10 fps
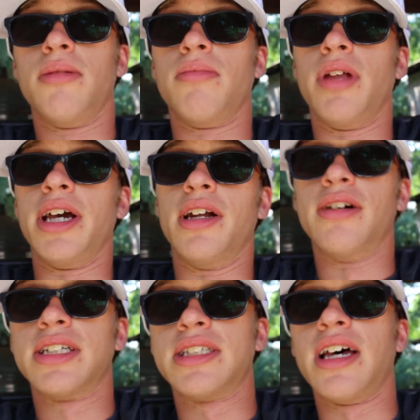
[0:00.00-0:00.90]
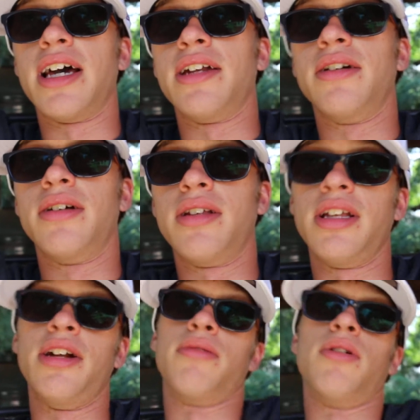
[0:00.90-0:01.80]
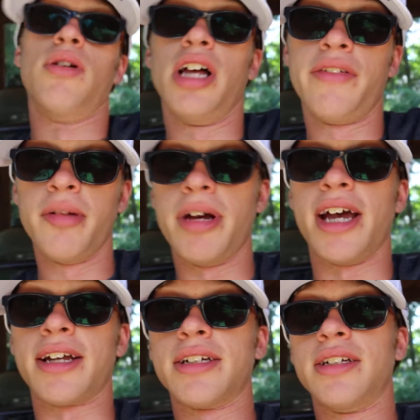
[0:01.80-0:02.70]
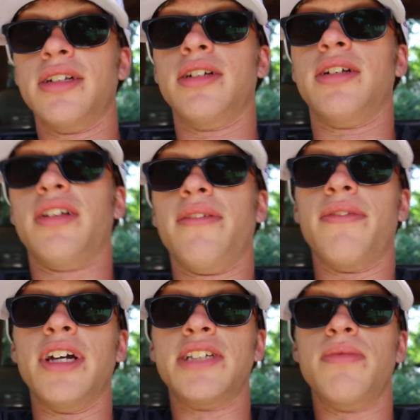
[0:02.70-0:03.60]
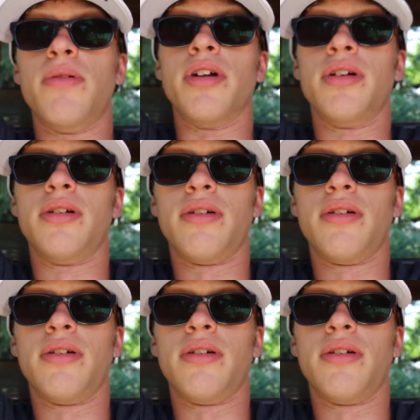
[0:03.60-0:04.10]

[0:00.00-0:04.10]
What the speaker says: Lay it all aside. Let it roll off your back and face forward,